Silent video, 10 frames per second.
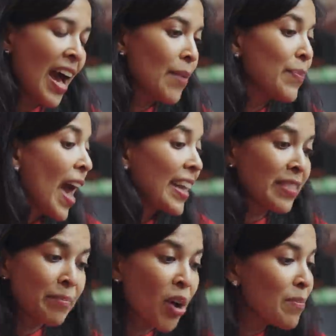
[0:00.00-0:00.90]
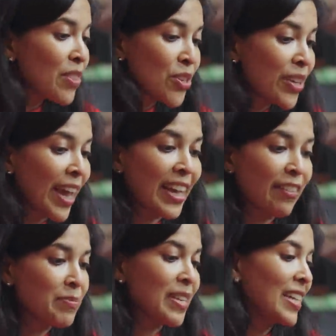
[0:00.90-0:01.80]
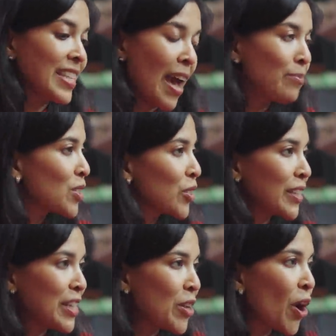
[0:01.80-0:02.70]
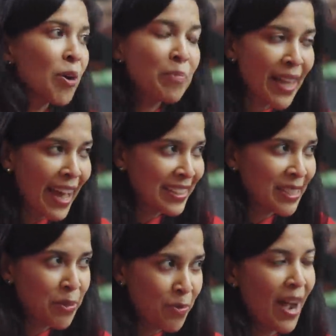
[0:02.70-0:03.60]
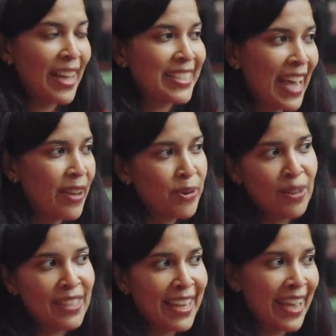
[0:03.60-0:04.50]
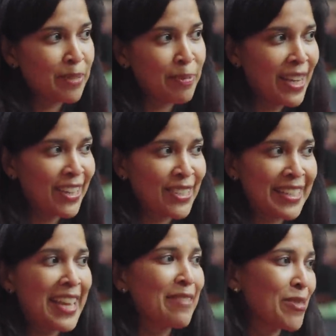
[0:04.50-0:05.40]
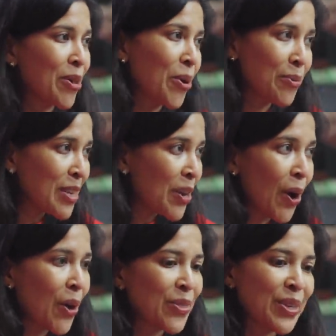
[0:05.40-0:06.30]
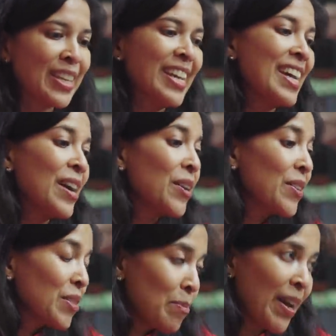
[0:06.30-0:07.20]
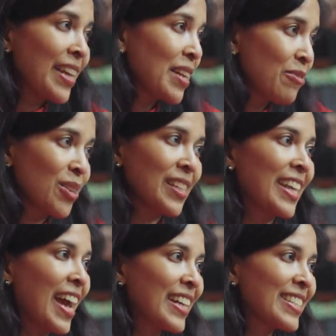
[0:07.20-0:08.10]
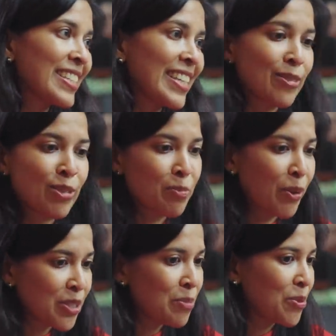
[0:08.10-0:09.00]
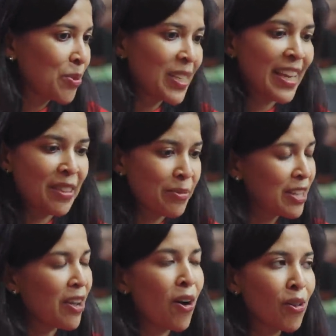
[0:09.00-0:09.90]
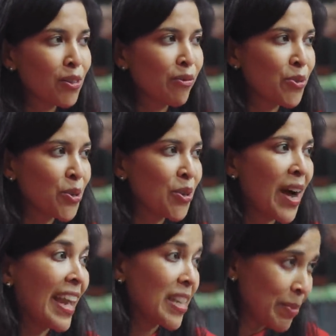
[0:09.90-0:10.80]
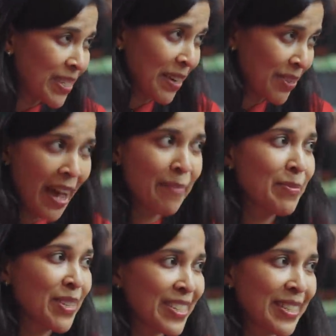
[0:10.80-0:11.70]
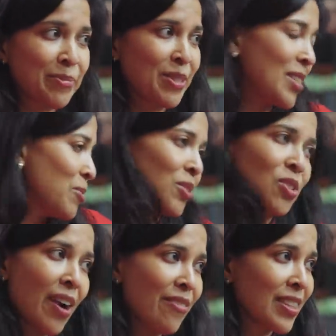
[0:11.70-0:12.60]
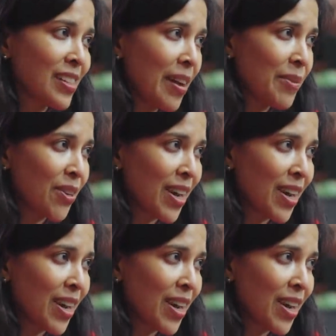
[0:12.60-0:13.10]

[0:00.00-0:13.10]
Um, and at the moment, the UK government has absolutely no plans to wind down oil and gas production, even though we know that the burning of oil and gas is responsible, together with coal, for 80% of carbon emissions, which is what's driving the climate